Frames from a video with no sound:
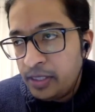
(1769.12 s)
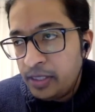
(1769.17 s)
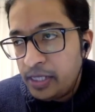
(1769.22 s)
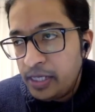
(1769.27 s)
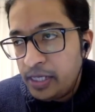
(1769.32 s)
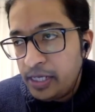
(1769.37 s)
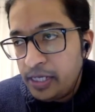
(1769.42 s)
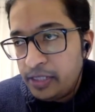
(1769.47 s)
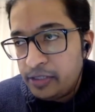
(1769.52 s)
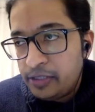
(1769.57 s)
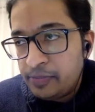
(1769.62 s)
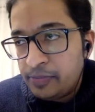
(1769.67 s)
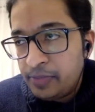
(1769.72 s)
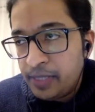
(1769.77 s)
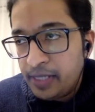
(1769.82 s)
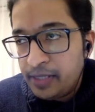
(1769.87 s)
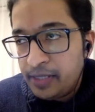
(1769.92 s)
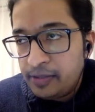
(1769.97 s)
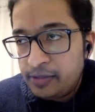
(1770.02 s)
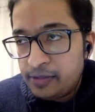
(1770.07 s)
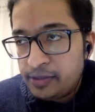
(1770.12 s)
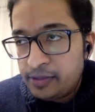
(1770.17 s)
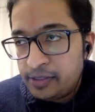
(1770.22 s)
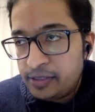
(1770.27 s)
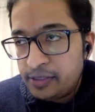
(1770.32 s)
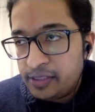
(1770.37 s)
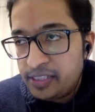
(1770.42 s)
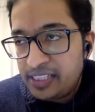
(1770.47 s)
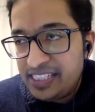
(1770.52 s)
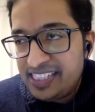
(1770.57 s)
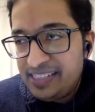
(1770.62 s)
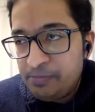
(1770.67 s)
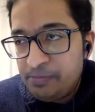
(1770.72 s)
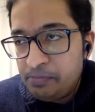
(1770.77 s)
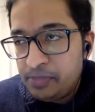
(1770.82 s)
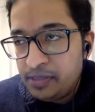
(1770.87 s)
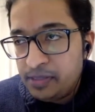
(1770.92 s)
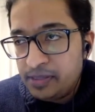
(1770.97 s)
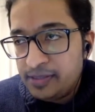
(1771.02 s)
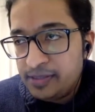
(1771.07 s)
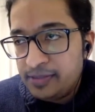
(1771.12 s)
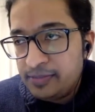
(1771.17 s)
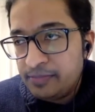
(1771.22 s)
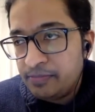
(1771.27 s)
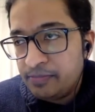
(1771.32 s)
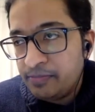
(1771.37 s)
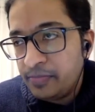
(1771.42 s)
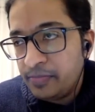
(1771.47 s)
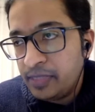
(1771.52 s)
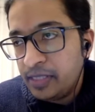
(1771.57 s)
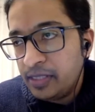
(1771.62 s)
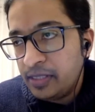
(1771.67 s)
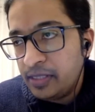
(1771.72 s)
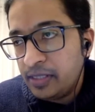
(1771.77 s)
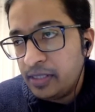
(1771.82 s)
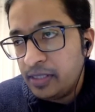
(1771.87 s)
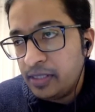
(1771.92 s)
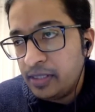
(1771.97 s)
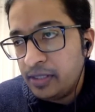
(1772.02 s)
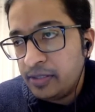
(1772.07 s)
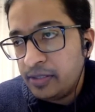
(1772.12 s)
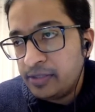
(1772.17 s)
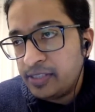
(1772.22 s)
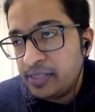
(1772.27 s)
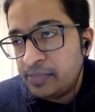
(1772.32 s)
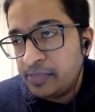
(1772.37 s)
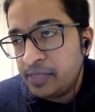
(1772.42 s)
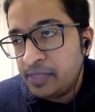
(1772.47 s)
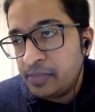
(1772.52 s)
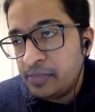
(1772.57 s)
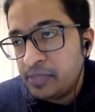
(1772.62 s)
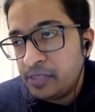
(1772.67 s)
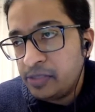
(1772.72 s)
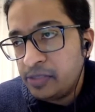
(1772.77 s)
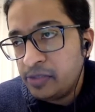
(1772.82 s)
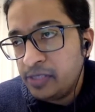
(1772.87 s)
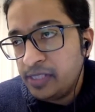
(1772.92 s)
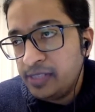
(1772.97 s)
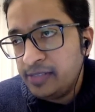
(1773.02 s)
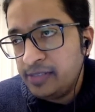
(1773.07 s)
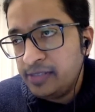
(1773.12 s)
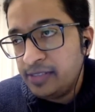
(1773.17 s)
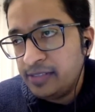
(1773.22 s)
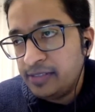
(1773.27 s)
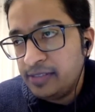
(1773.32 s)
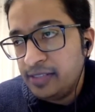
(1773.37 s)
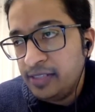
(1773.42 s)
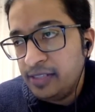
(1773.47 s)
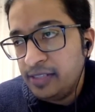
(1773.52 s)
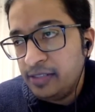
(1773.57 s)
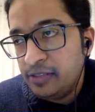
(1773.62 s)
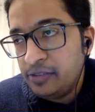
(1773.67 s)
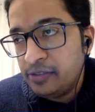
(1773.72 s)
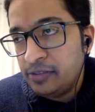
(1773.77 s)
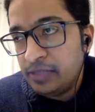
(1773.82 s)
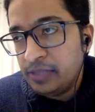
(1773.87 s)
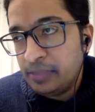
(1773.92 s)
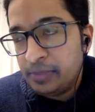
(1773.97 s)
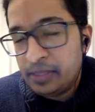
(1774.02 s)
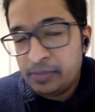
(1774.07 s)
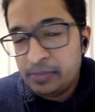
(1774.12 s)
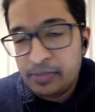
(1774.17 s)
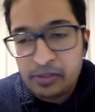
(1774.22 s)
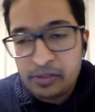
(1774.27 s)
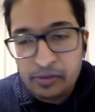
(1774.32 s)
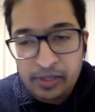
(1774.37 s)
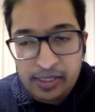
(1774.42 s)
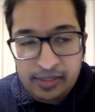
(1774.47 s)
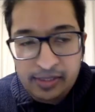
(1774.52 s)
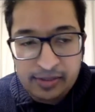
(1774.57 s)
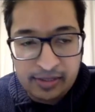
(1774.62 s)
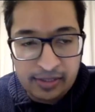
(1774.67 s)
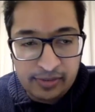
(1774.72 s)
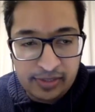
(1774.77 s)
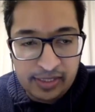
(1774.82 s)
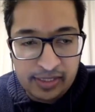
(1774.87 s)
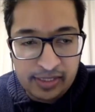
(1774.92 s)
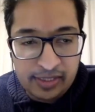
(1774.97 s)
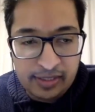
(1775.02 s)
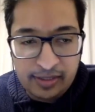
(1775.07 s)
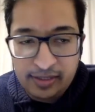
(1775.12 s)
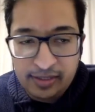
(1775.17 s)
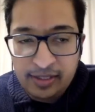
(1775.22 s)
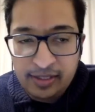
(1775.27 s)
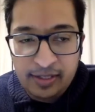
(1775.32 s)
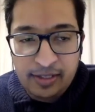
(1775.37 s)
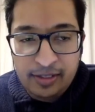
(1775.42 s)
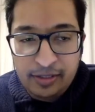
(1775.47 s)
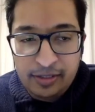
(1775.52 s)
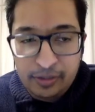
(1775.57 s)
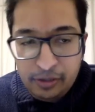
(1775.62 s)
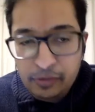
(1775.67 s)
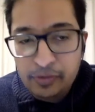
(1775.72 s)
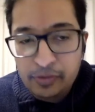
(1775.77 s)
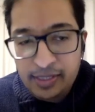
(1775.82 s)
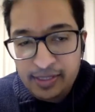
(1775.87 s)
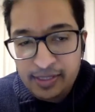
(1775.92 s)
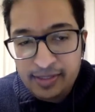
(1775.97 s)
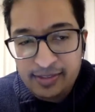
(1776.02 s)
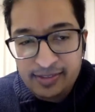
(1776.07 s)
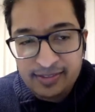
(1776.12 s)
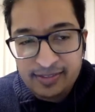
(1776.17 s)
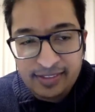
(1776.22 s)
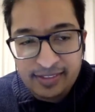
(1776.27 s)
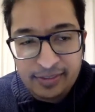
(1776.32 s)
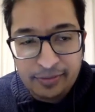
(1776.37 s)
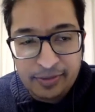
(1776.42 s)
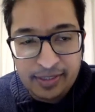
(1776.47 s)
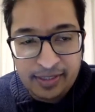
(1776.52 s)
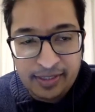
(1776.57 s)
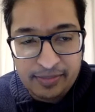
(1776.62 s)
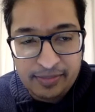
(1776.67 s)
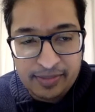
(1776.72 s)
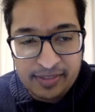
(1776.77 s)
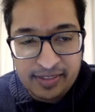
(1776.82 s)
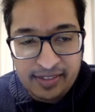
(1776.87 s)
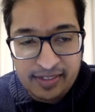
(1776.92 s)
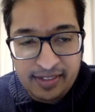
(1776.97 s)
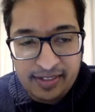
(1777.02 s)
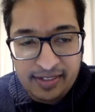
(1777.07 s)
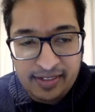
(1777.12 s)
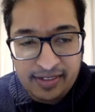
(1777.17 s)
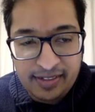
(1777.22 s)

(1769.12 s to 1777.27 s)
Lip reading: It spiraled deeper September 2016 to September 2017. You would understand what I'm saying.